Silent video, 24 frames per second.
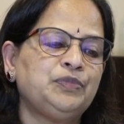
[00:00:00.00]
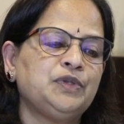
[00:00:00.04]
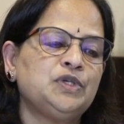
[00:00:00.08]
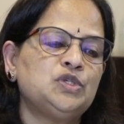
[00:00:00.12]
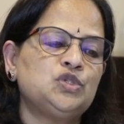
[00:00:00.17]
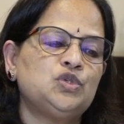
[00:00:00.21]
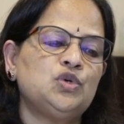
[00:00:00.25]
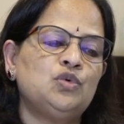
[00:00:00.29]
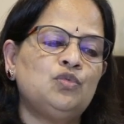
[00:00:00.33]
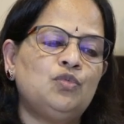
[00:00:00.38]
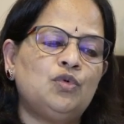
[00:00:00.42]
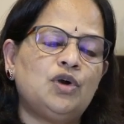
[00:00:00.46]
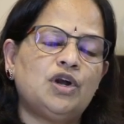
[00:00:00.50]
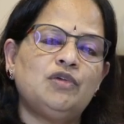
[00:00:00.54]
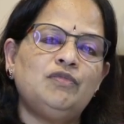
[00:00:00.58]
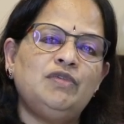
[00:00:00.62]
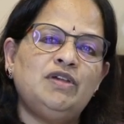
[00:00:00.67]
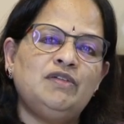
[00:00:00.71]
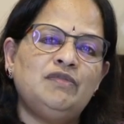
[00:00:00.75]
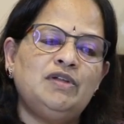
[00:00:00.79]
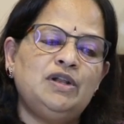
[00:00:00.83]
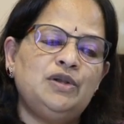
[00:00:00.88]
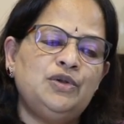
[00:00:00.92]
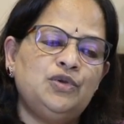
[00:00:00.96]
So what
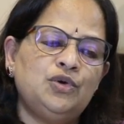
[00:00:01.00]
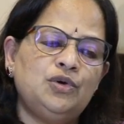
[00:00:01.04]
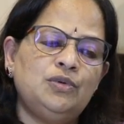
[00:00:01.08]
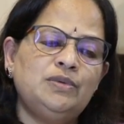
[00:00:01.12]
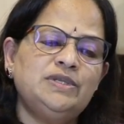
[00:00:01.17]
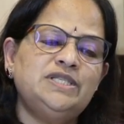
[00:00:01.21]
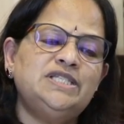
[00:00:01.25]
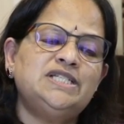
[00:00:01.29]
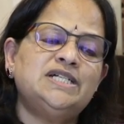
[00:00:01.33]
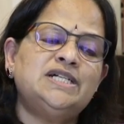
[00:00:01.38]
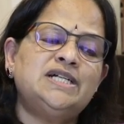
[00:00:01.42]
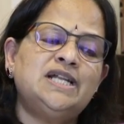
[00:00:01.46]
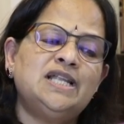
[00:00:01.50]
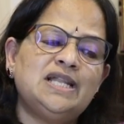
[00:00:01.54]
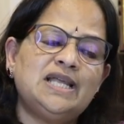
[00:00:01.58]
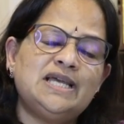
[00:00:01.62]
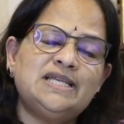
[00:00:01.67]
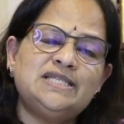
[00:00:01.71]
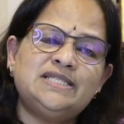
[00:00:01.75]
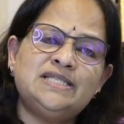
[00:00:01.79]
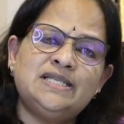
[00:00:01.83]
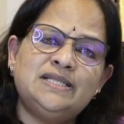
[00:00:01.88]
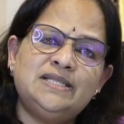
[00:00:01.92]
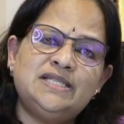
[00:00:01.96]
we will do,
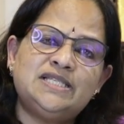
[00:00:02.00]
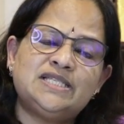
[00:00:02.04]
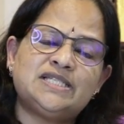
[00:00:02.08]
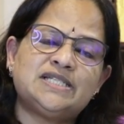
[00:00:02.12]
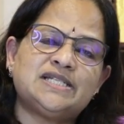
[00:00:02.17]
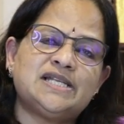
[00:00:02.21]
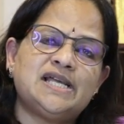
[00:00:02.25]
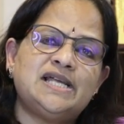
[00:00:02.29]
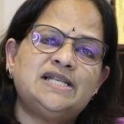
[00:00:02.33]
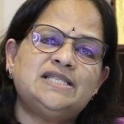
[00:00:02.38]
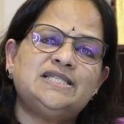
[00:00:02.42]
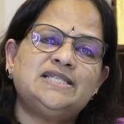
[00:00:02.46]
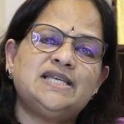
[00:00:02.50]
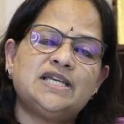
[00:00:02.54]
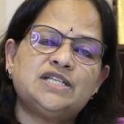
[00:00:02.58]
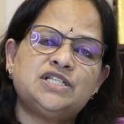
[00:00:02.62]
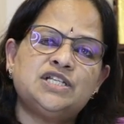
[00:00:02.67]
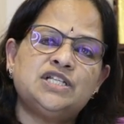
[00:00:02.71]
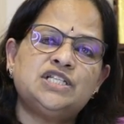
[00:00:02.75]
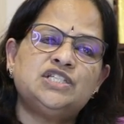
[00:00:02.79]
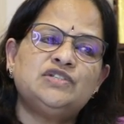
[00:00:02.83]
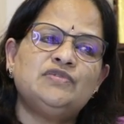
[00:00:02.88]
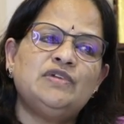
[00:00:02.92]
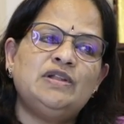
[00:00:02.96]
journalizing these
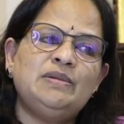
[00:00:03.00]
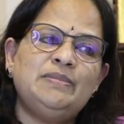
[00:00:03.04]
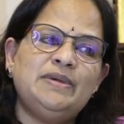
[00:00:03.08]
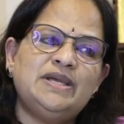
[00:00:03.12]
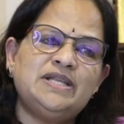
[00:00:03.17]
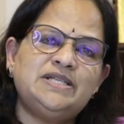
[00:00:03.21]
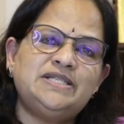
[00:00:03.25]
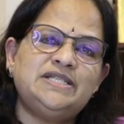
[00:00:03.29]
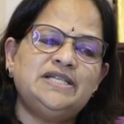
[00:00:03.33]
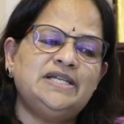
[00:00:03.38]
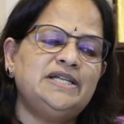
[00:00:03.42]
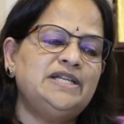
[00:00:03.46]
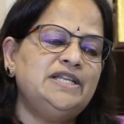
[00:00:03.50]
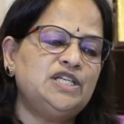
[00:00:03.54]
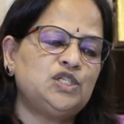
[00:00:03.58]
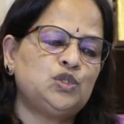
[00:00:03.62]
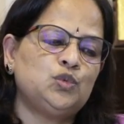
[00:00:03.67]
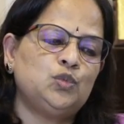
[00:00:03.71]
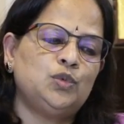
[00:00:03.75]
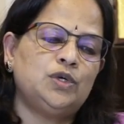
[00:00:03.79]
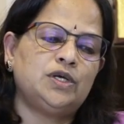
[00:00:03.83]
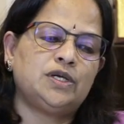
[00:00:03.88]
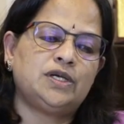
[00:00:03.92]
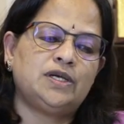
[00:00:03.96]
transactions will be a
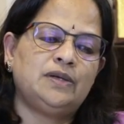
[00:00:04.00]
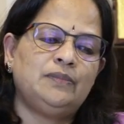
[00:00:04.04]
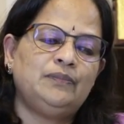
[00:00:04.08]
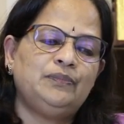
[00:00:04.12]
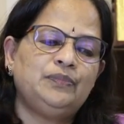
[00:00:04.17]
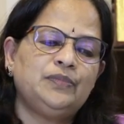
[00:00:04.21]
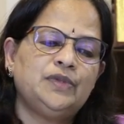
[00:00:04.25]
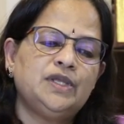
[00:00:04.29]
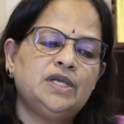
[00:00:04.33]
tedious work.